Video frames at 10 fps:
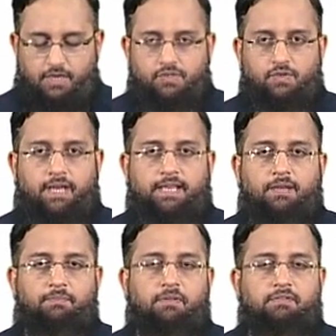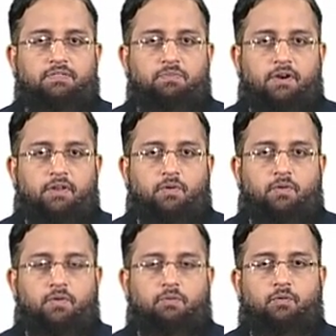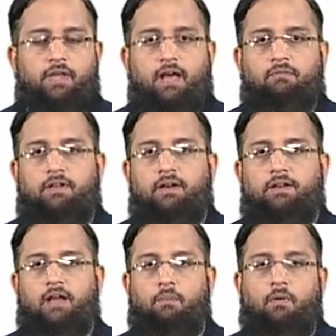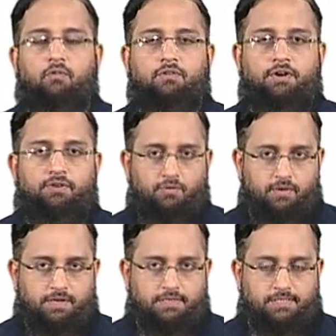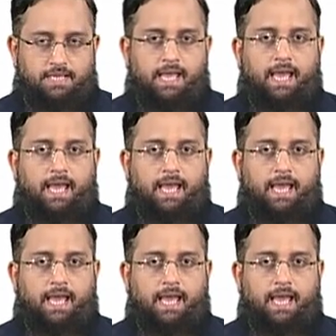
So in the previous module, we have learned about controllers.